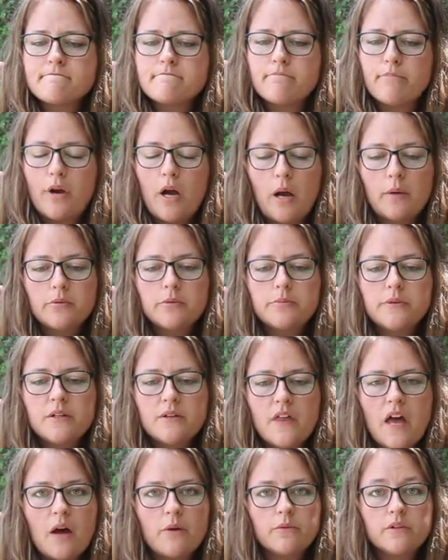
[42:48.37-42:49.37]

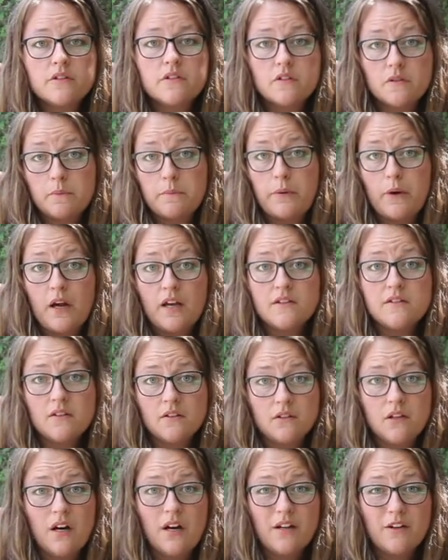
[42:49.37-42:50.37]
probably that would surprise
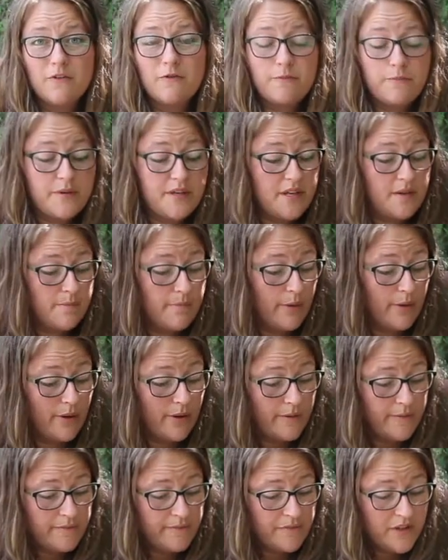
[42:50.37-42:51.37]
a lot of
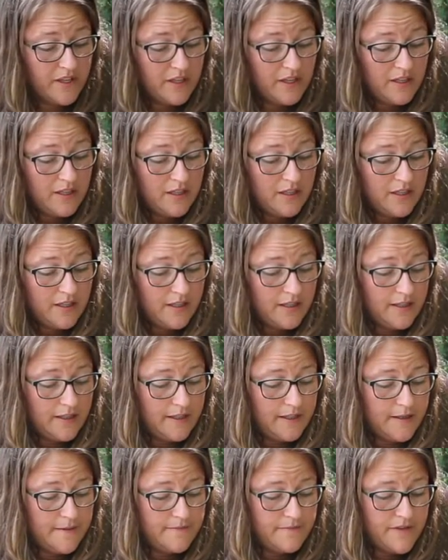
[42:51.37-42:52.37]
people.
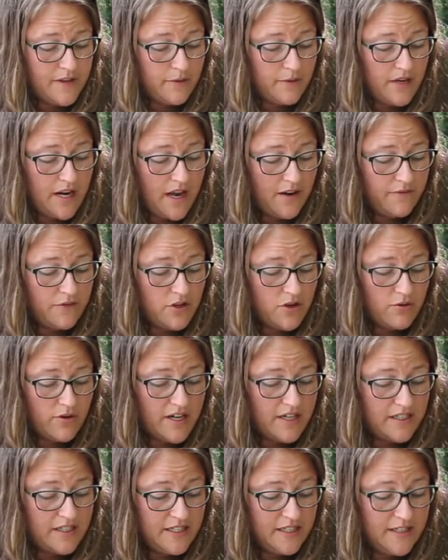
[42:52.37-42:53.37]
They would have no
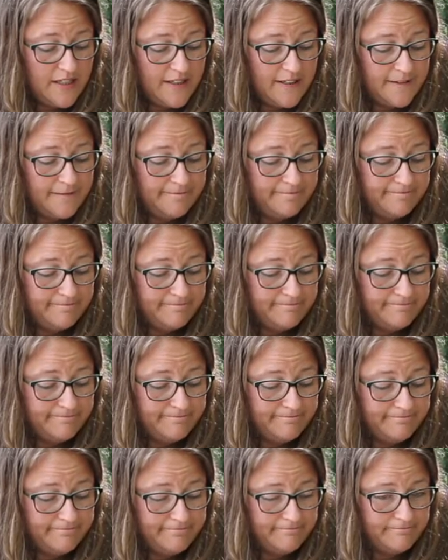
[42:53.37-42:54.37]
idea.
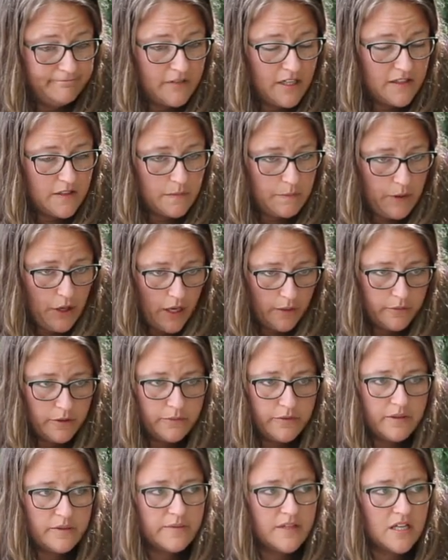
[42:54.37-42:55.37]
That's
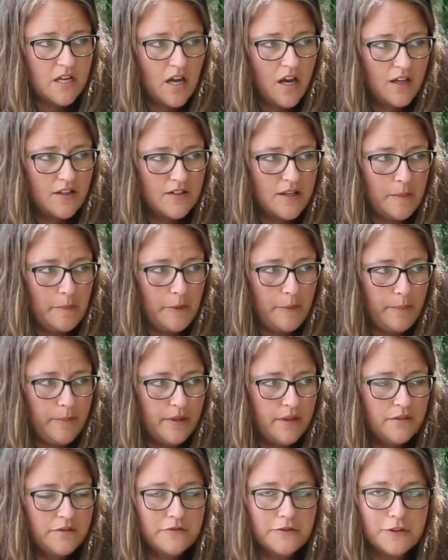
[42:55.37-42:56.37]
probably because I'm a
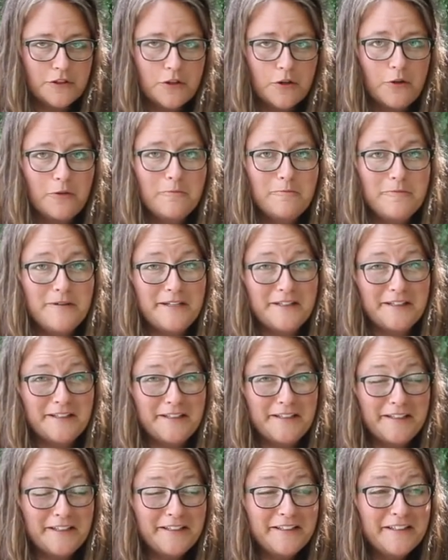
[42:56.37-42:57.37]
bit of a
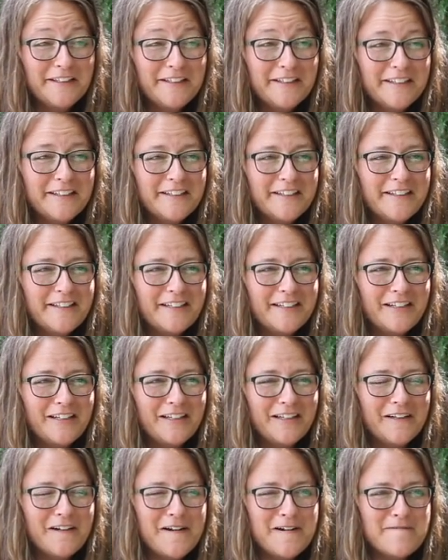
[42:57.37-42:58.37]
chameleon.
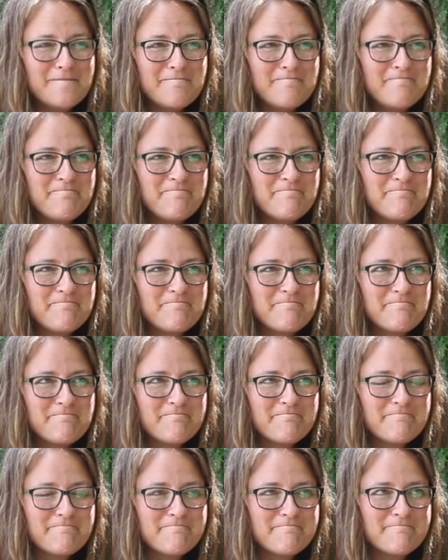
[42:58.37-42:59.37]
I'm
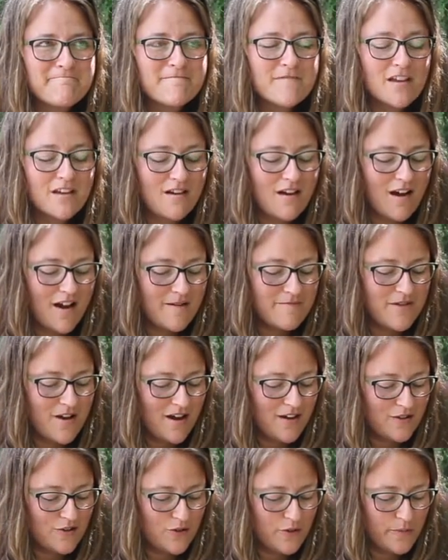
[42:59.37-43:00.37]

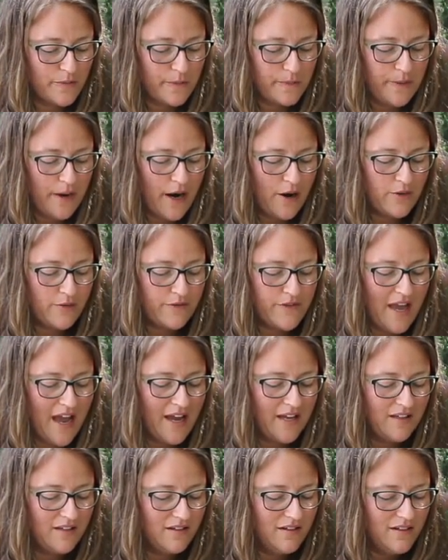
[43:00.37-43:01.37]
not super proud of
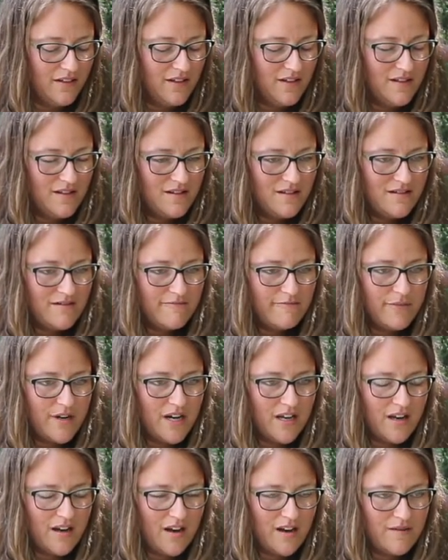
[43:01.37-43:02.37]
that,
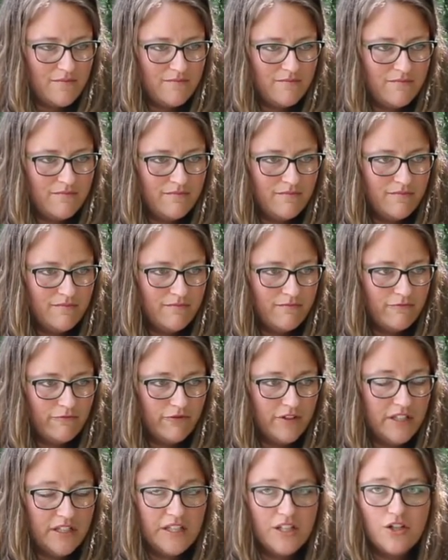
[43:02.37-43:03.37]
but I'm
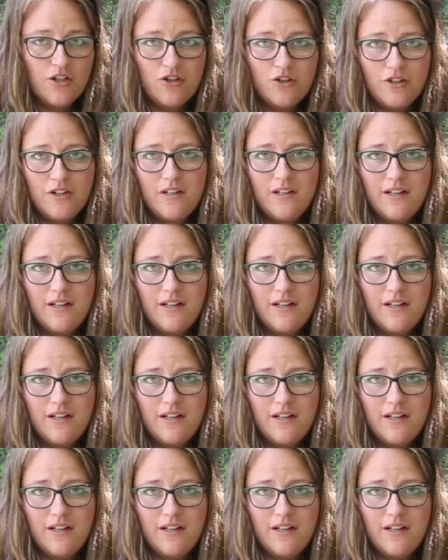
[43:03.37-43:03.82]
really good